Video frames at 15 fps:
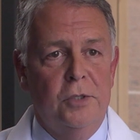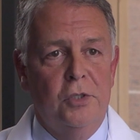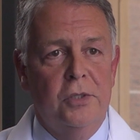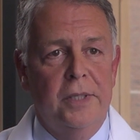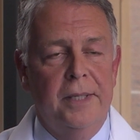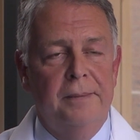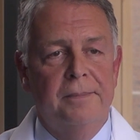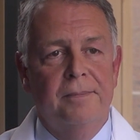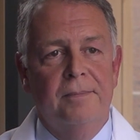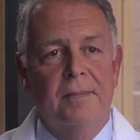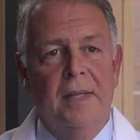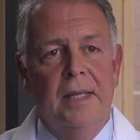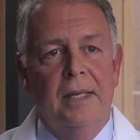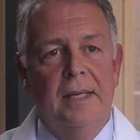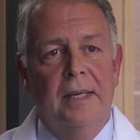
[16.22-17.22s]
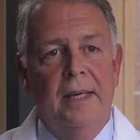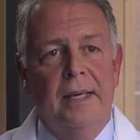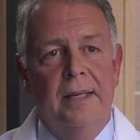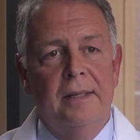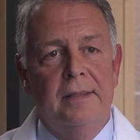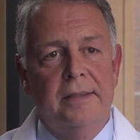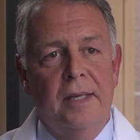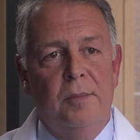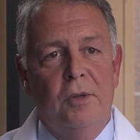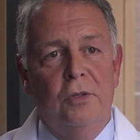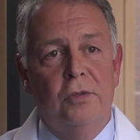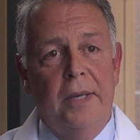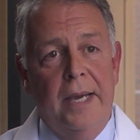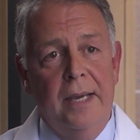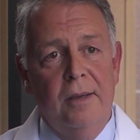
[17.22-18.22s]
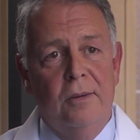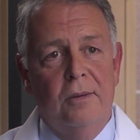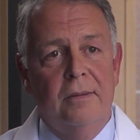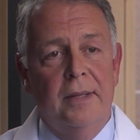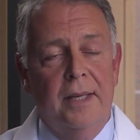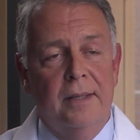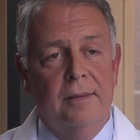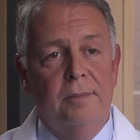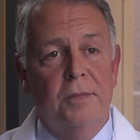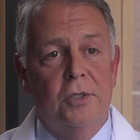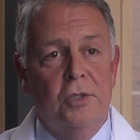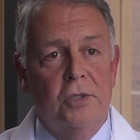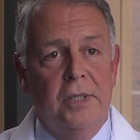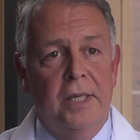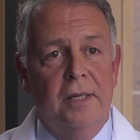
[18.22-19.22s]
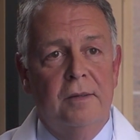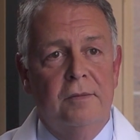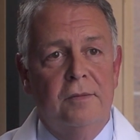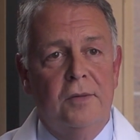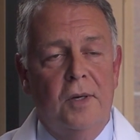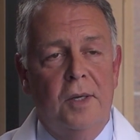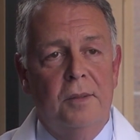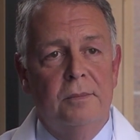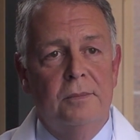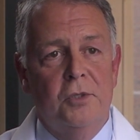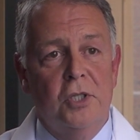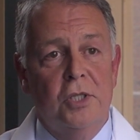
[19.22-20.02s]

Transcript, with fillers: machine. And it's able to angle that machine from